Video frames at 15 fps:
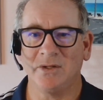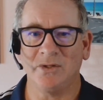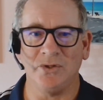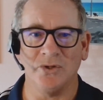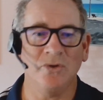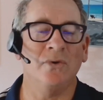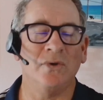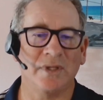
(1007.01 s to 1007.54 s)

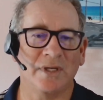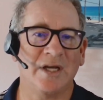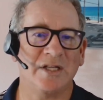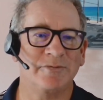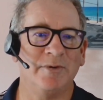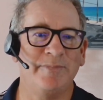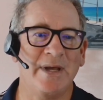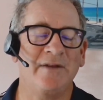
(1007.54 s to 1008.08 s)
the
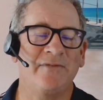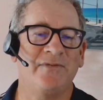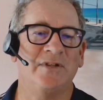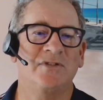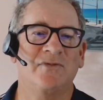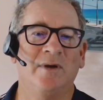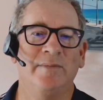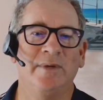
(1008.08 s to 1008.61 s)
customer,
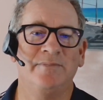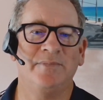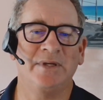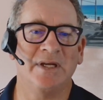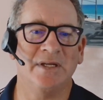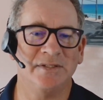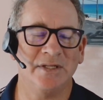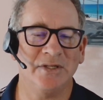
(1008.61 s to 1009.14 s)
benefits from it
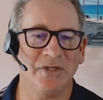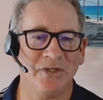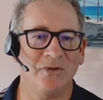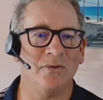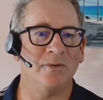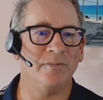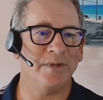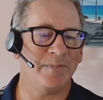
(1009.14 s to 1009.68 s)
because then
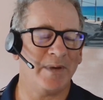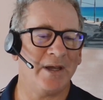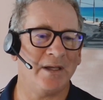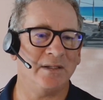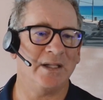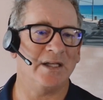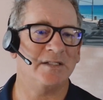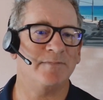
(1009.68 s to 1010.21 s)
you will be
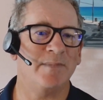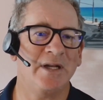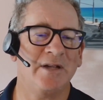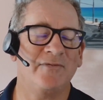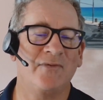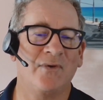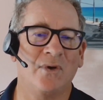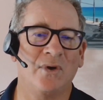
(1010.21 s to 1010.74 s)
paying less
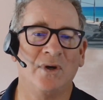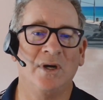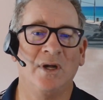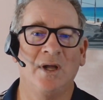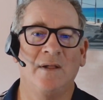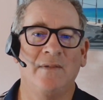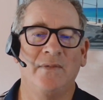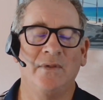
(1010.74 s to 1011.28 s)
money for
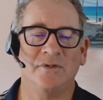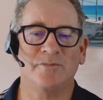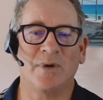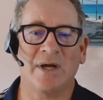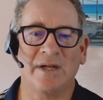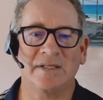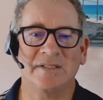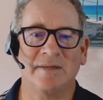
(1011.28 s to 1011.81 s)
those
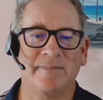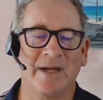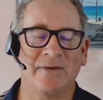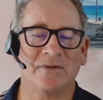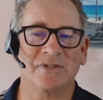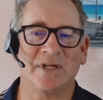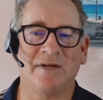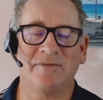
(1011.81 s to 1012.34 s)
products that
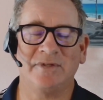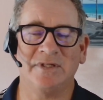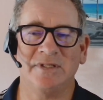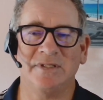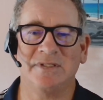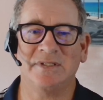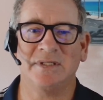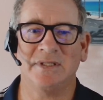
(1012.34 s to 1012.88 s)
Microsoft
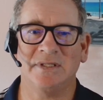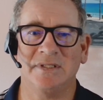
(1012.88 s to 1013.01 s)
is